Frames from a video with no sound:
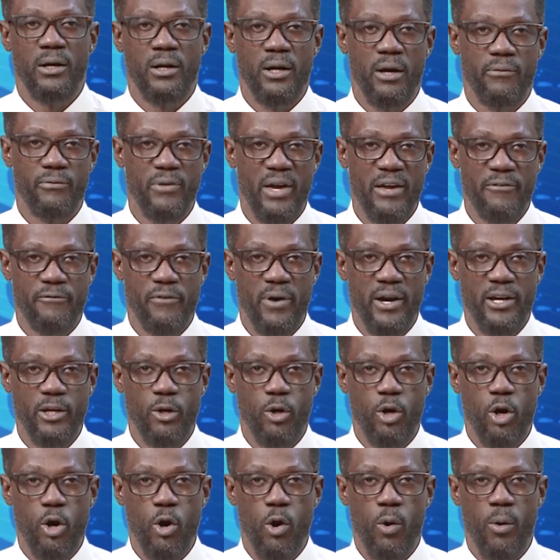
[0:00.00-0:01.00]
Governor
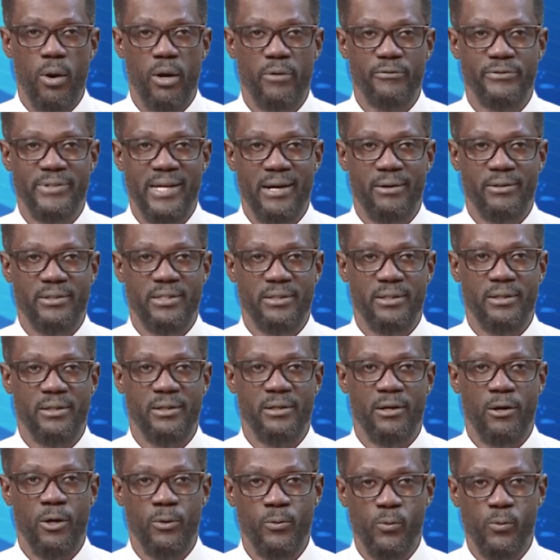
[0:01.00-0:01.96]
Ifeanyi Okowa of Delta